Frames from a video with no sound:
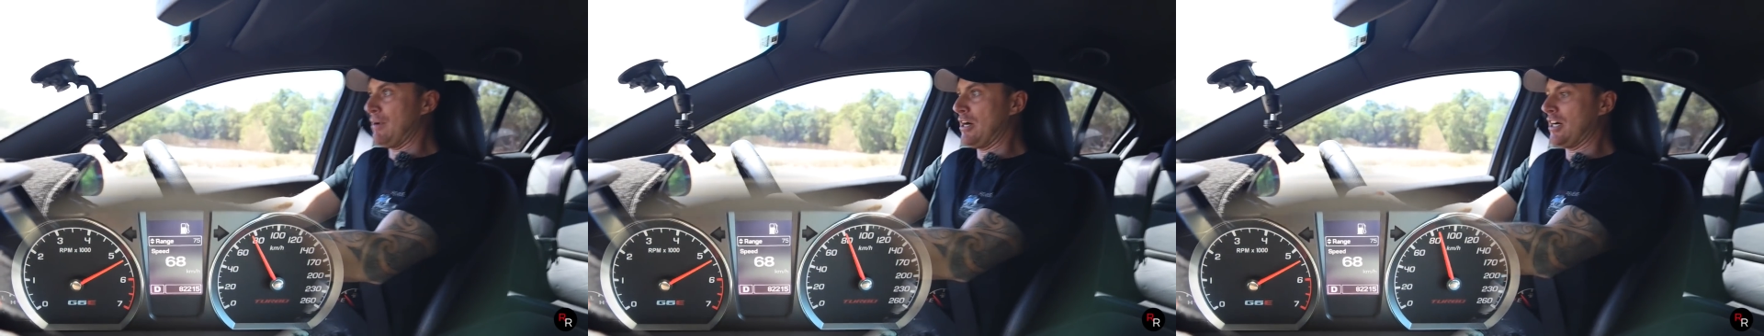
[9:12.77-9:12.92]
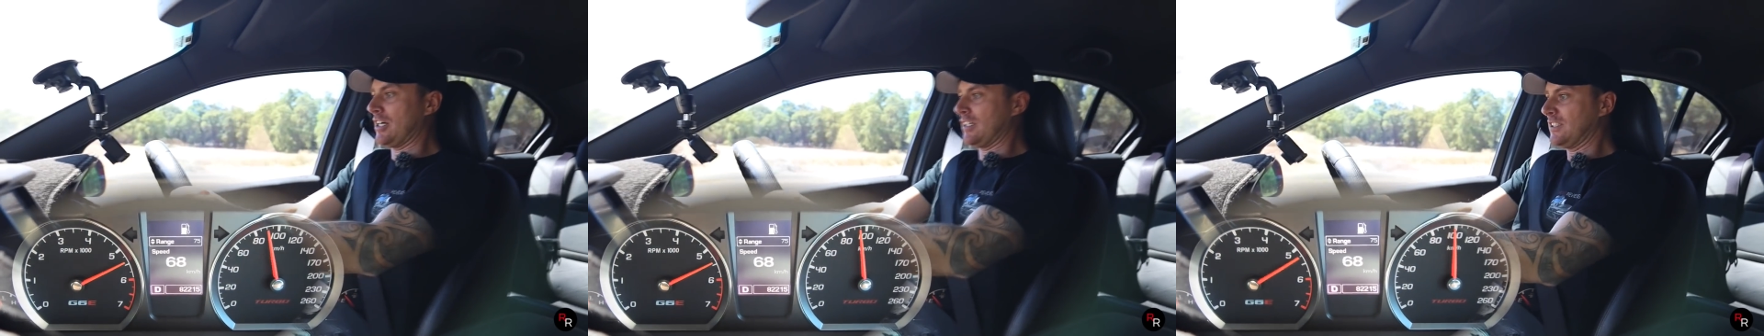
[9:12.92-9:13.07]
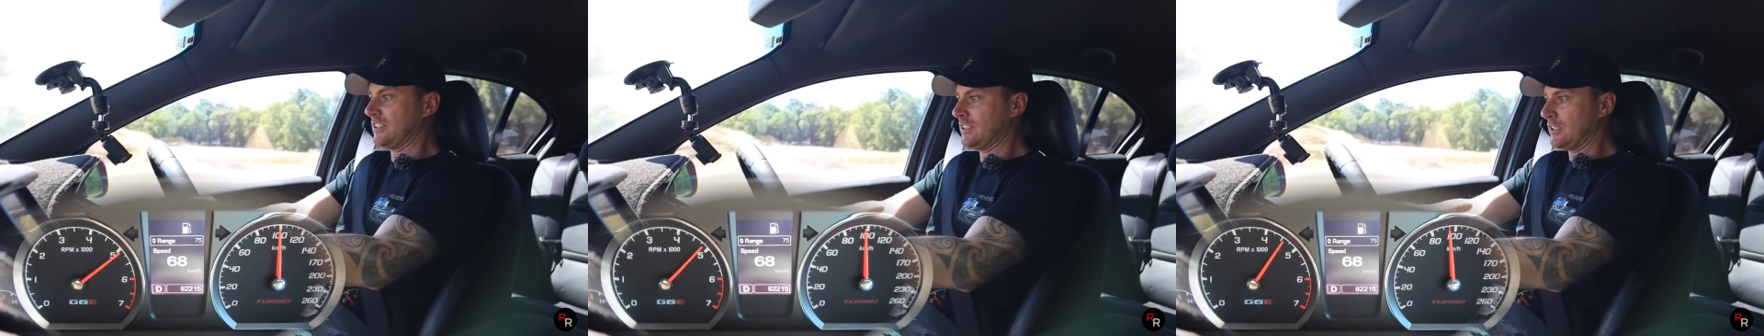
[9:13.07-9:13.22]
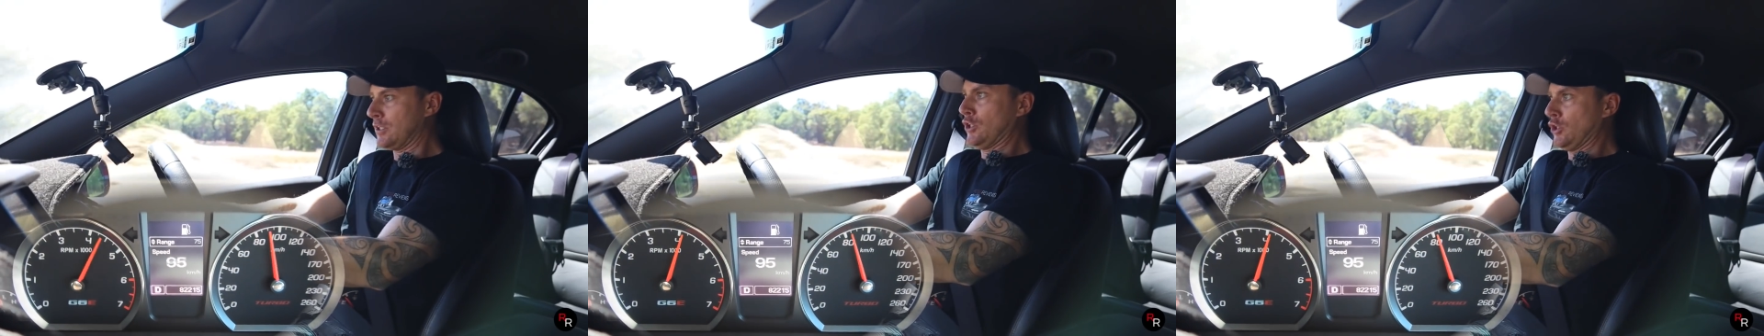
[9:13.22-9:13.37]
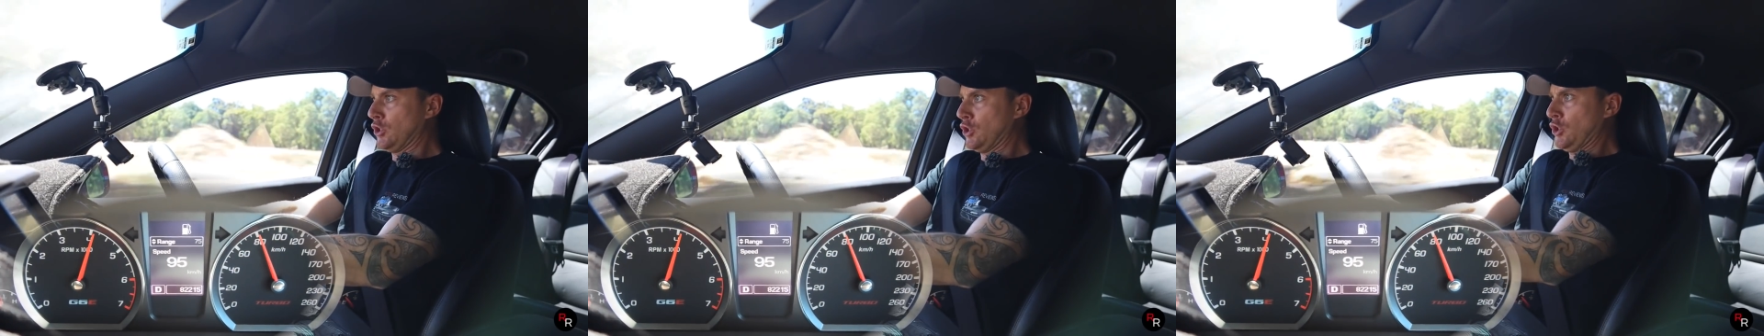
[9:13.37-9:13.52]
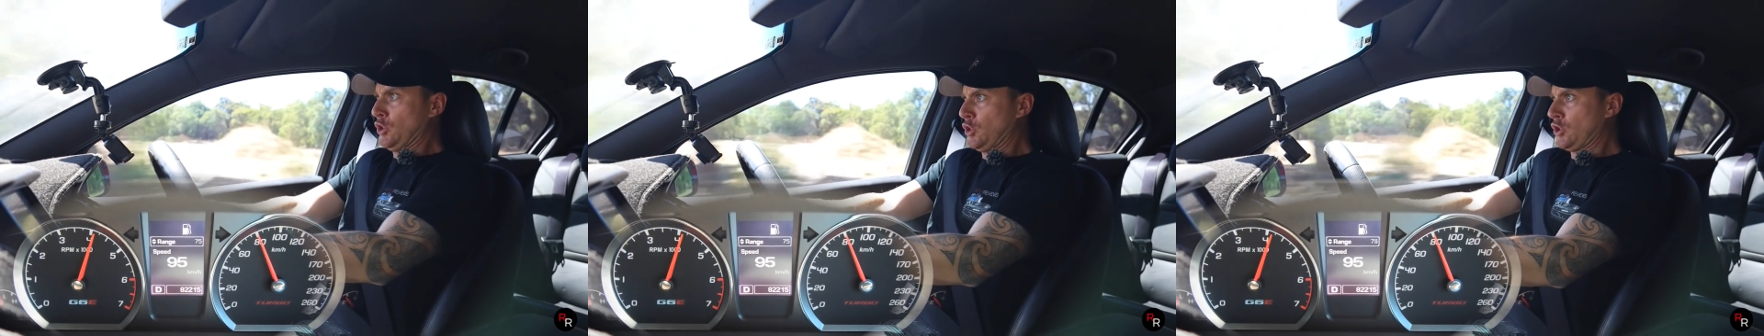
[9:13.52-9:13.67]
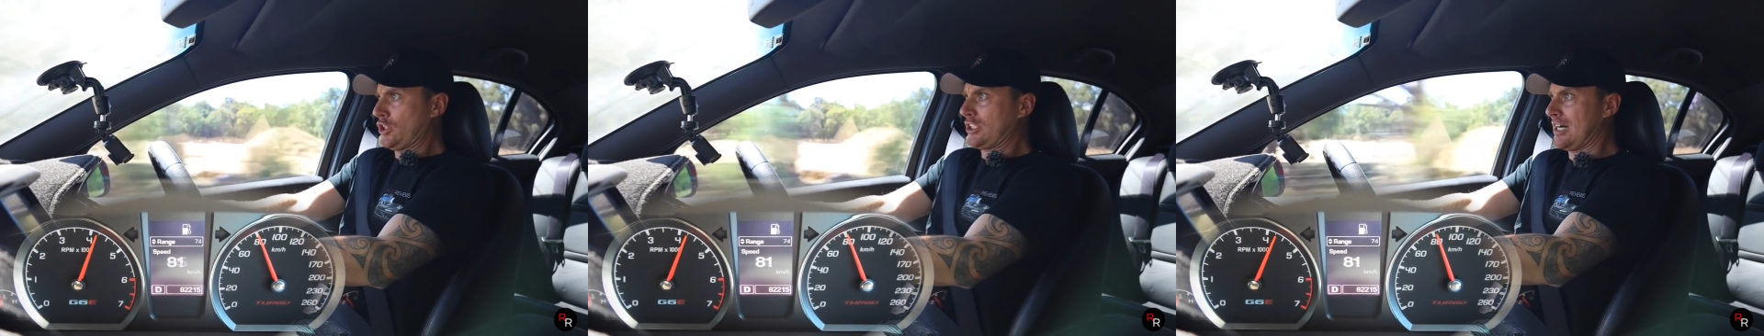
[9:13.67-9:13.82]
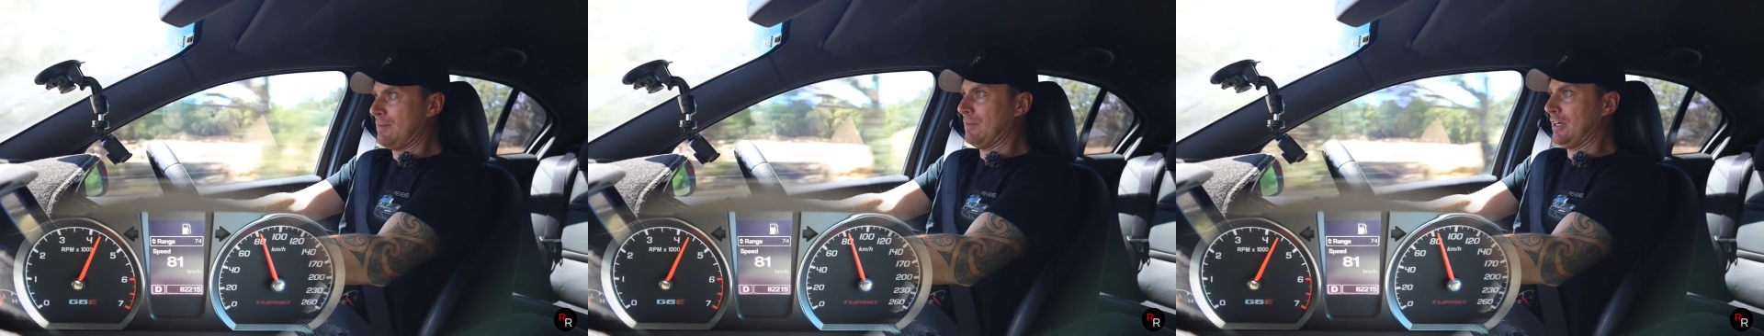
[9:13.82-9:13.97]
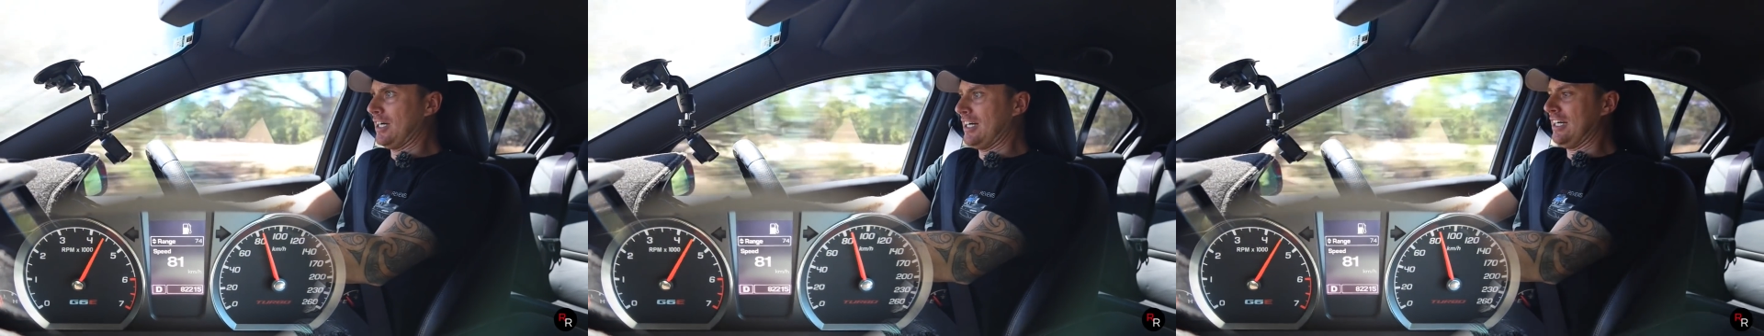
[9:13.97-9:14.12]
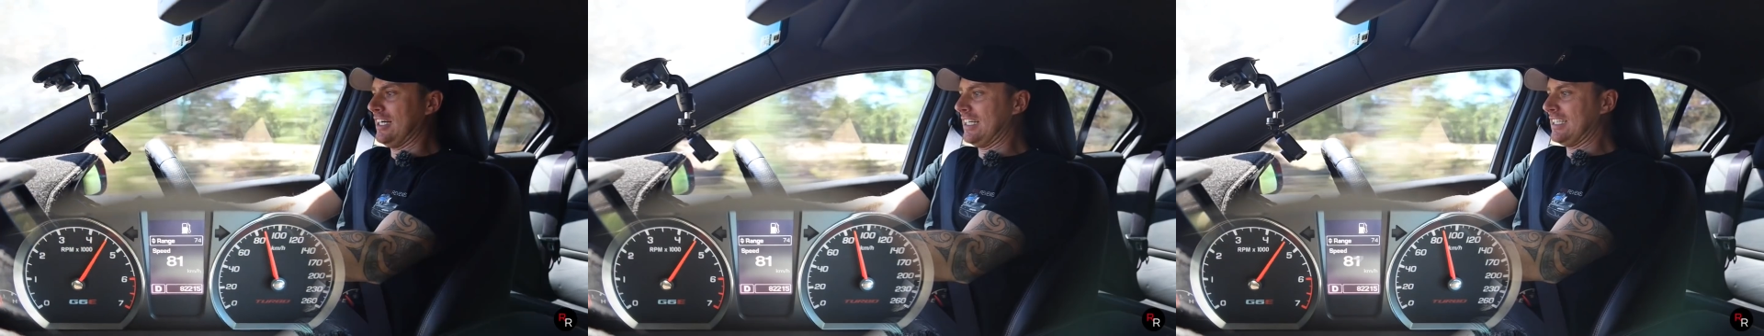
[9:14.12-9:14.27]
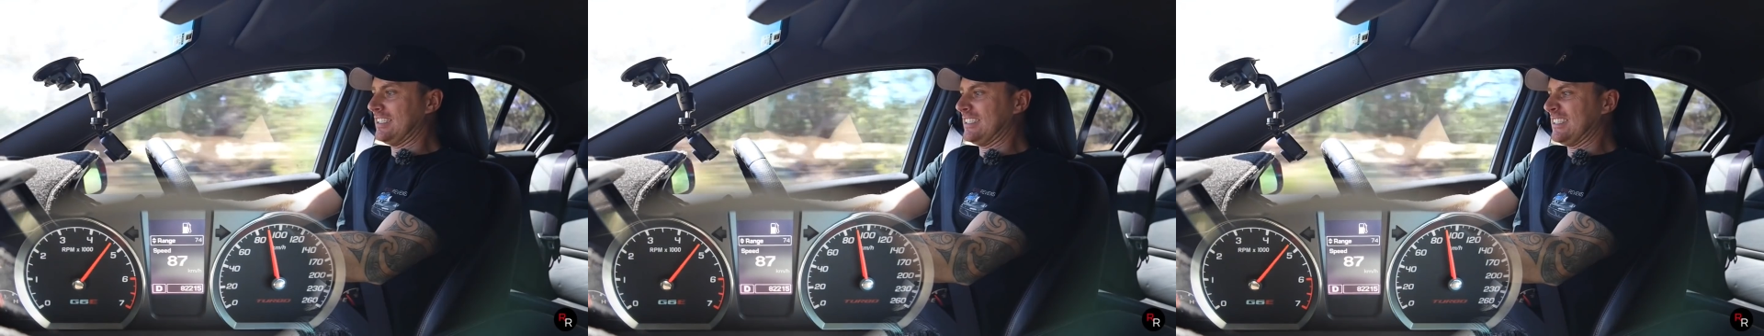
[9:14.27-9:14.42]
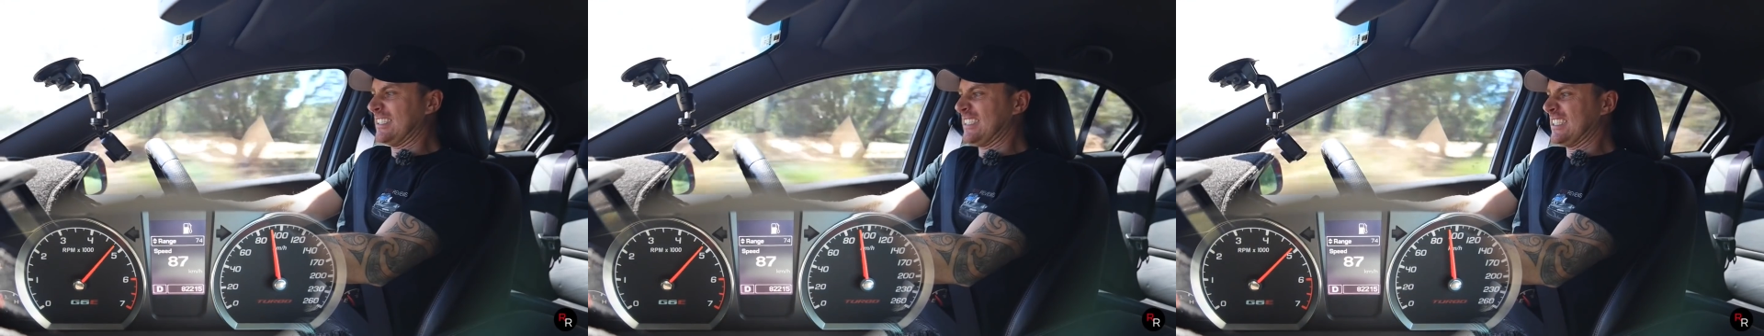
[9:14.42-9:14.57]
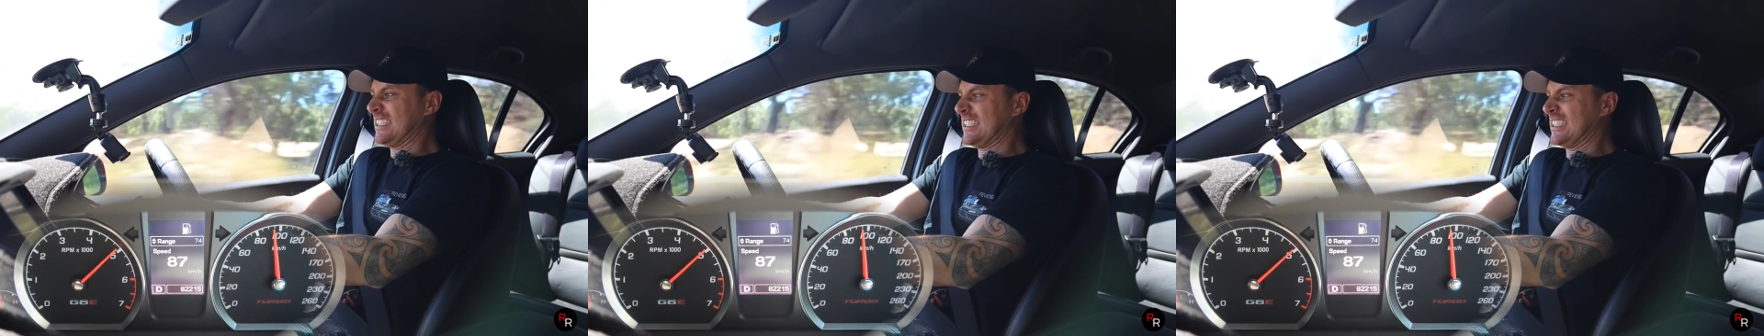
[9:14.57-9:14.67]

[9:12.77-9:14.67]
on. Come on.